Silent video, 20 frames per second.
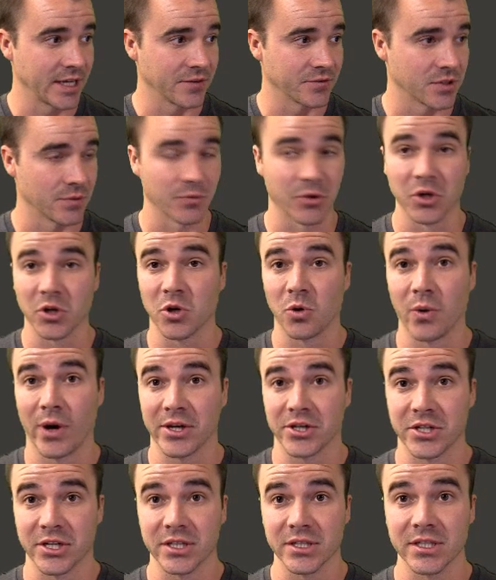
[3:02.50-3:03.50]
think of some good
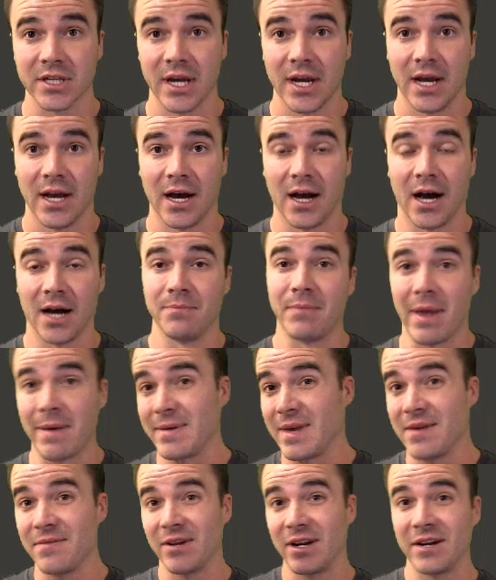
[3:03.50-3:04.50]
questions,
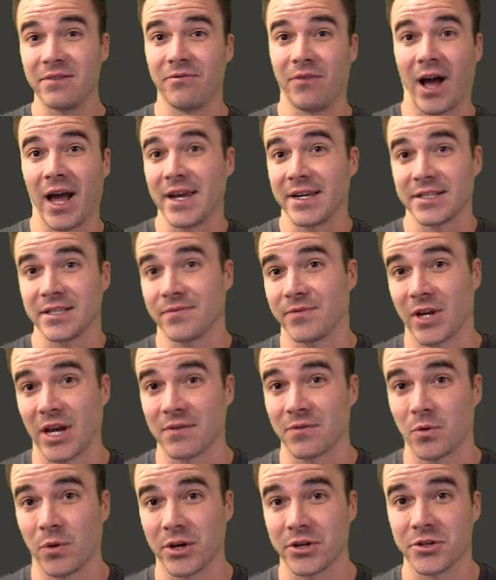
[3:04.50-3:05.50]
maybe even advice. If you
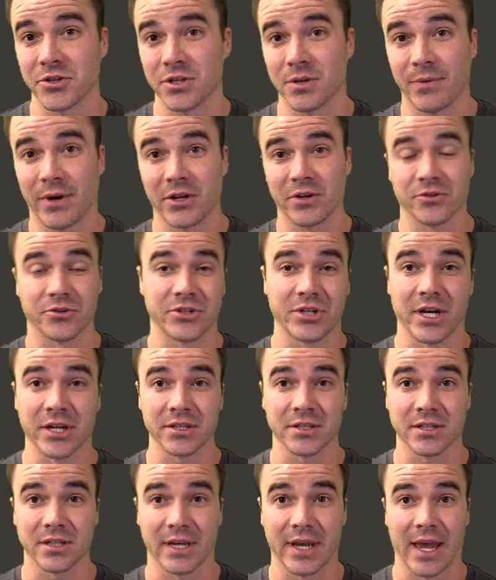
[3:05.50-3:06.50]
have questions about your
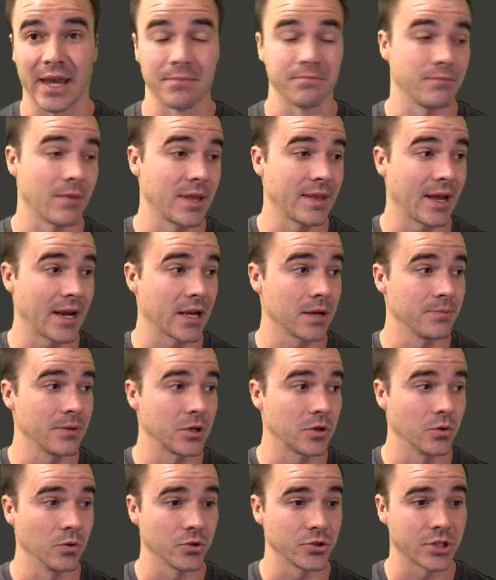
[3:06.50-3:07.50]
chess game, that could
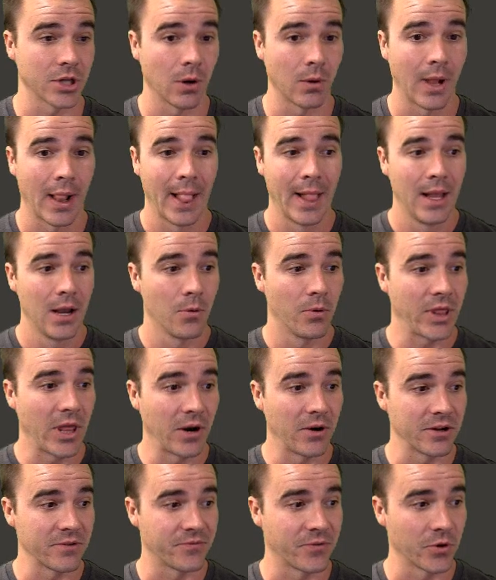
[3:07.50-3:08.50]
be cool. So
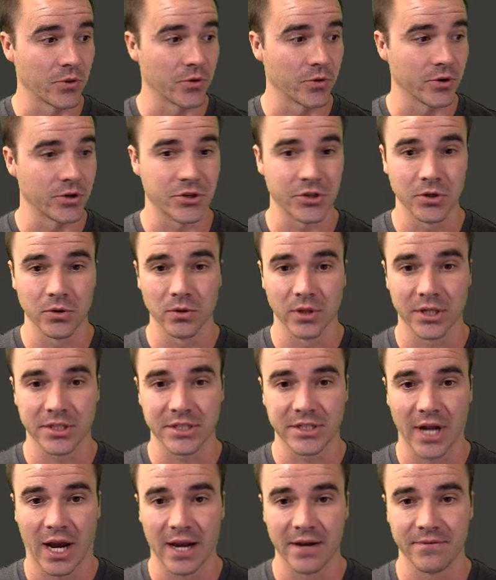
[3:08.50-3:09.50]
without any further ado,
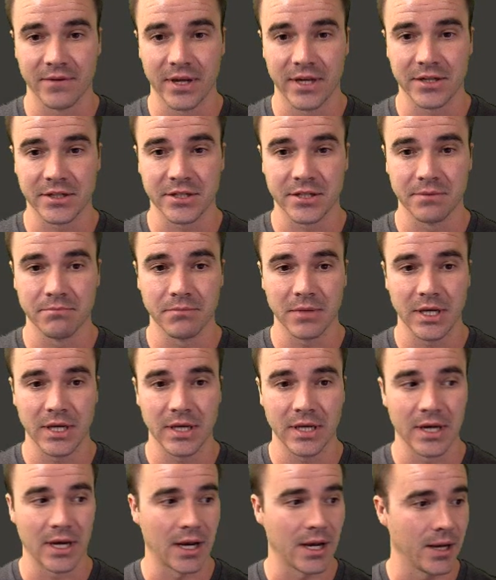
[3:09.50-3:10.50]
let's dive into
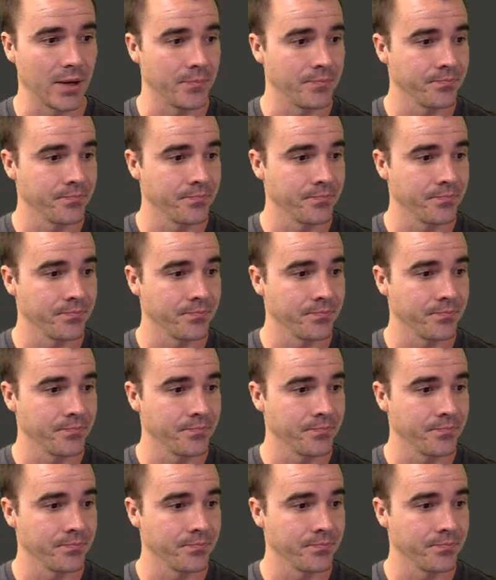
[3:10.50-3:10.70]
me